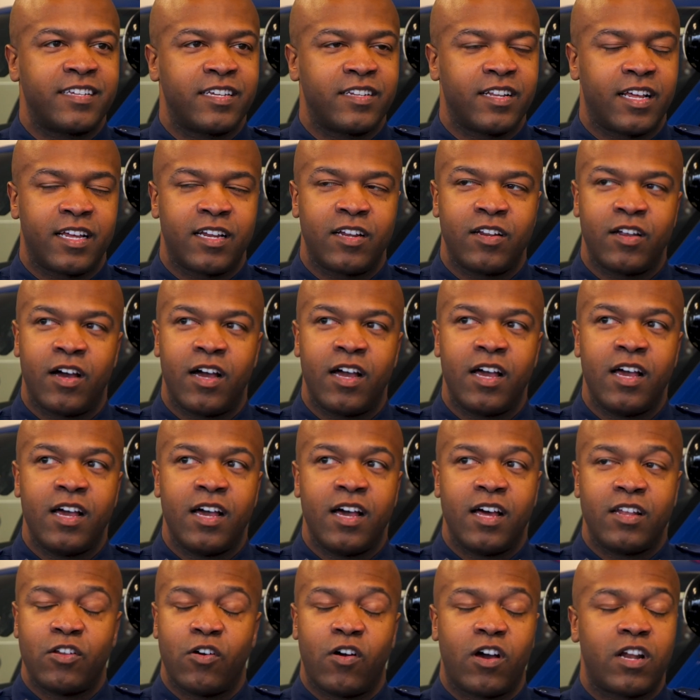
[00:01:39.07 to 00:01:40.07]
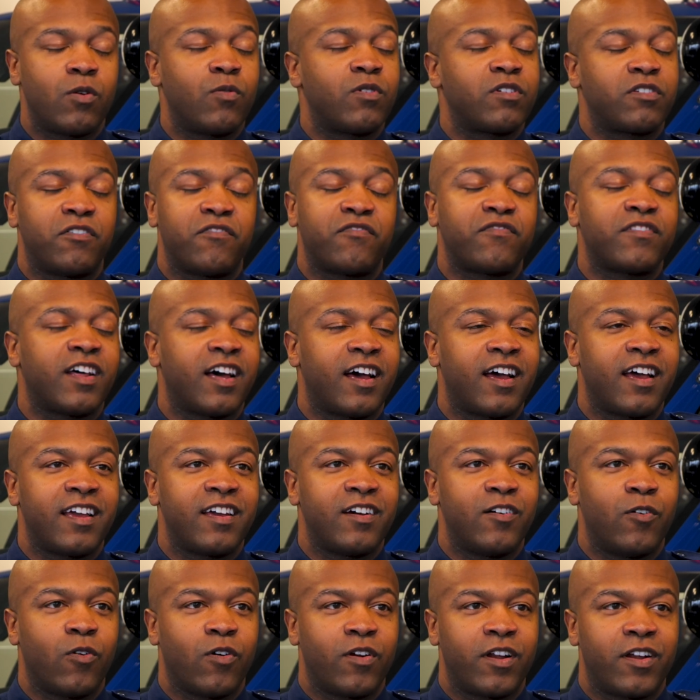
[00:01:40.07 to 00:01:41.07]
They're like, no, I don't wanna go
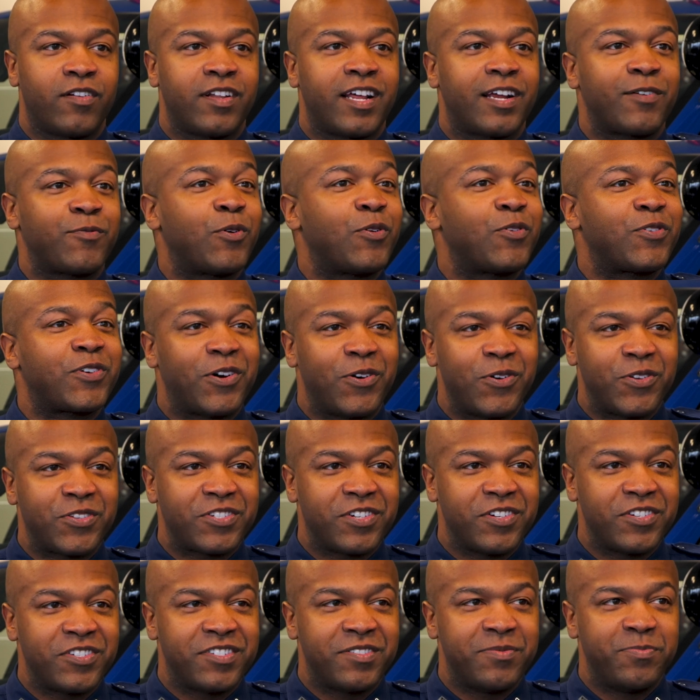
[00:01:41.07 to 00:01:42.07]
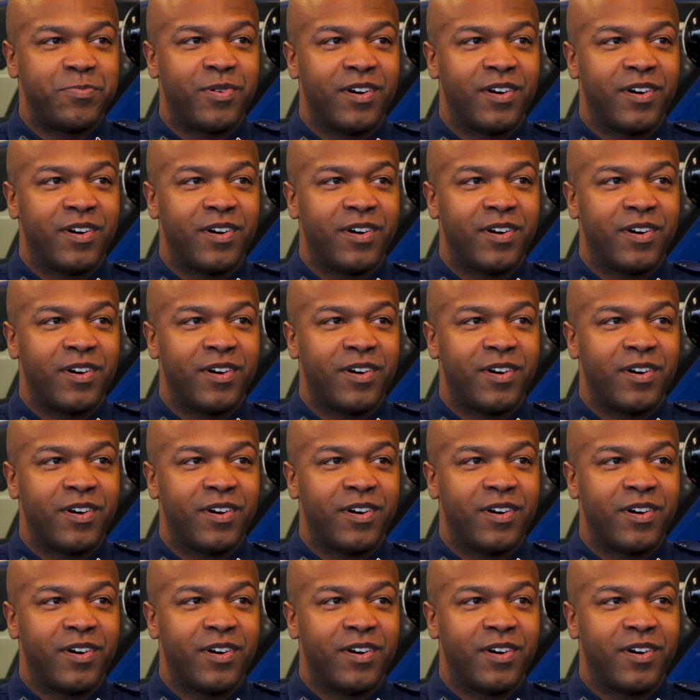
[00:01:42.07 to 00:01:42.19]
fly, or they don't like roller coasters.